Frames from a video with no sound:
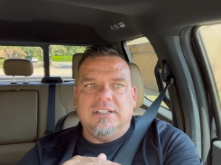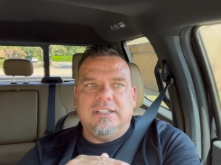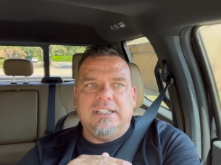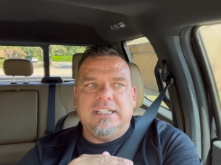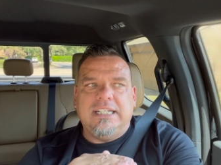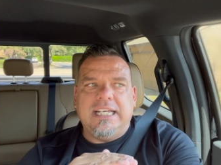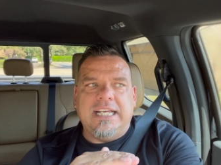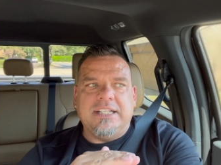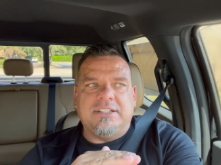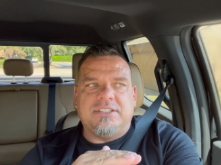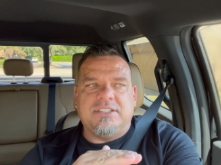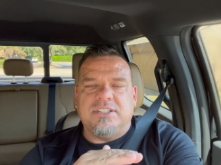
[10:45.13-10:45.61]

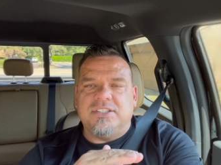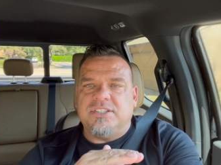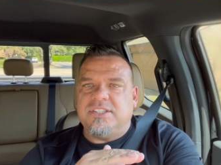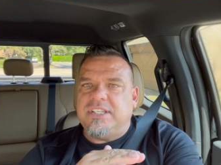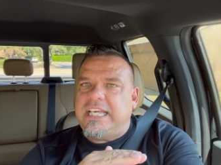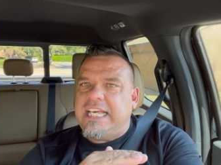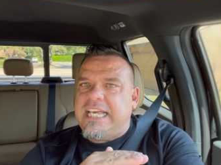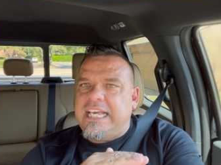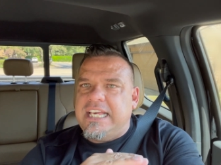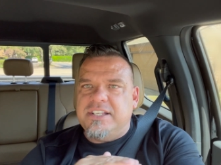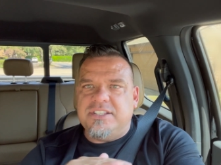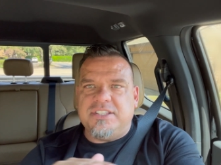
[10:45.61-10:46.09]
it's as
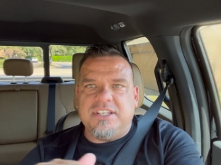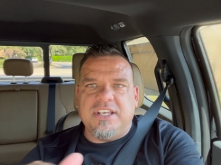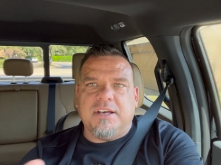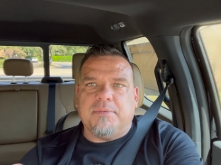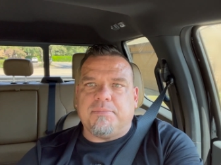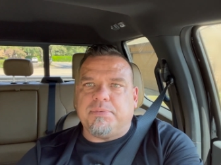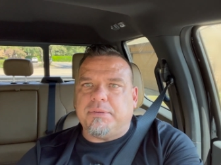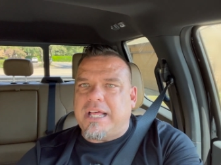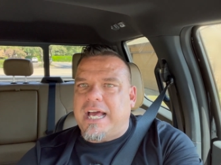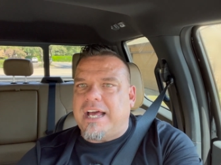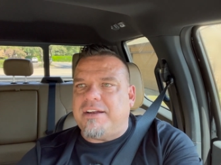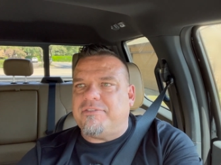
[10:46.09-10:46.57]
easy a
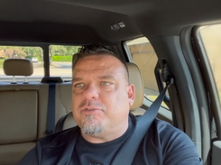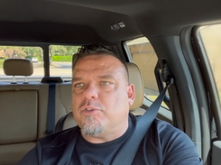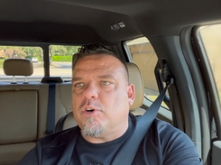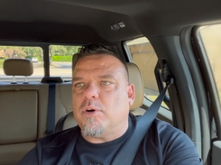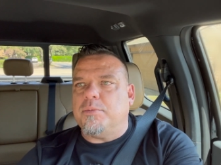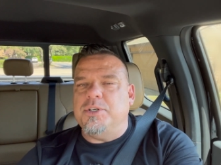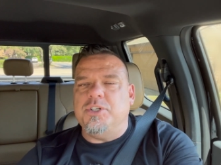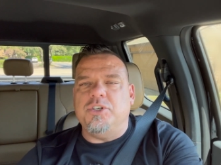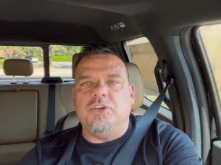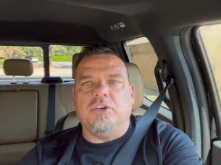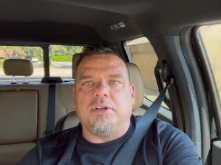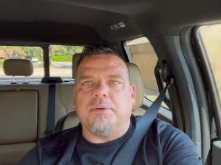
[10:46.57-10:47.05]

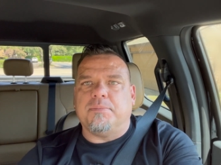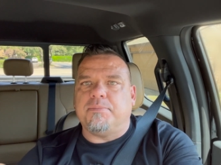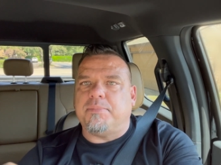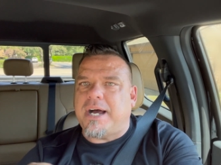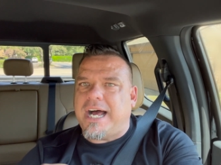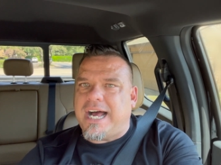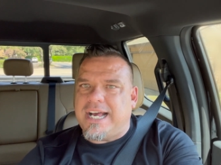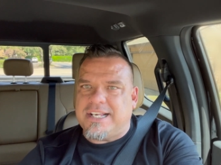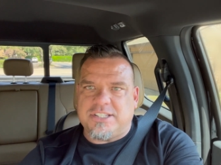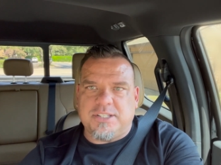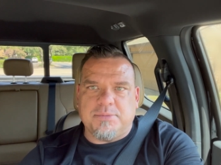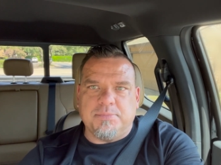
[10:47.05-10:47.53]
platform as you could
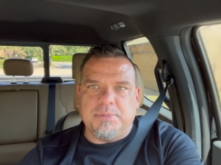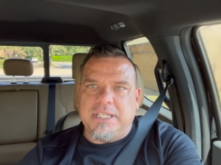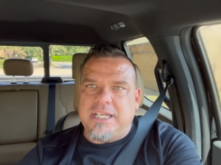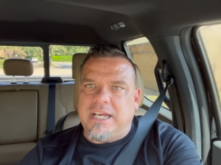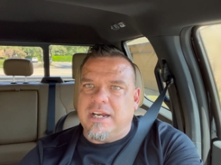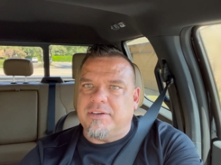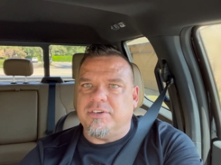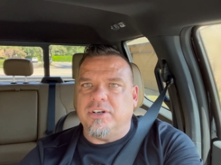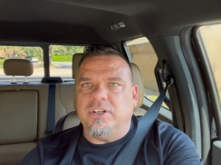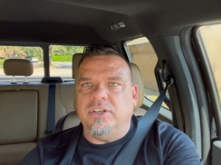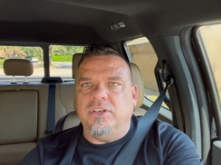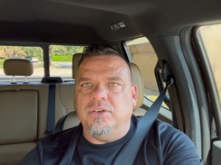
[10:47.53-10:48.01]
possibly
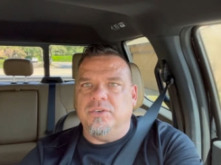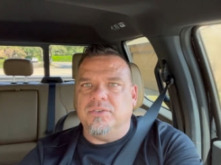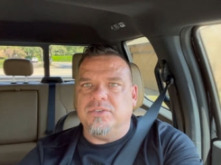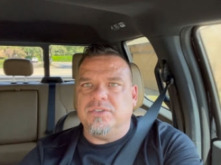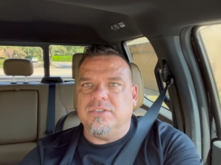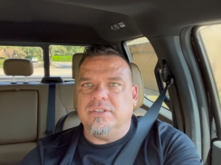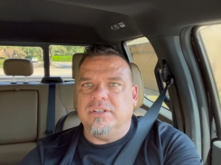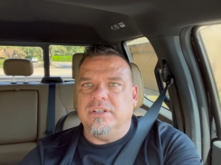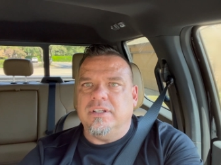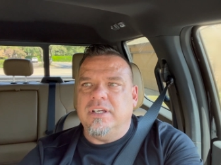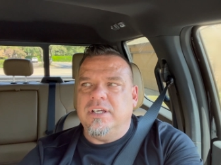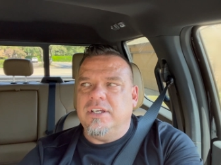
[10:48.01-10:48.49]
ever use.